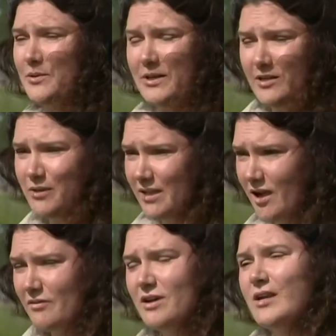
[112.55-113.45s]
So when you get
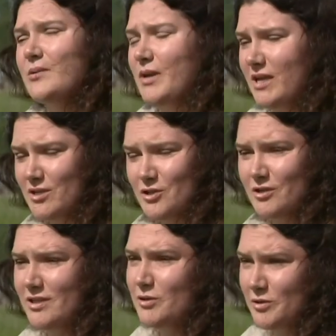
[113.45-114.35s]
off, making
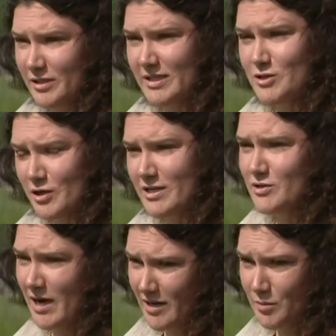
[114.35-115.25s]
sure that you clean, drain,
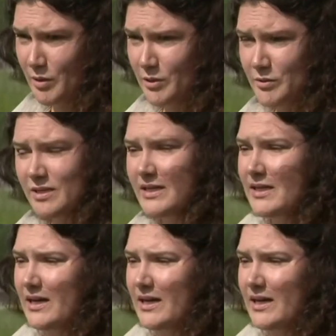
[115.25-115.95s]
dry your boat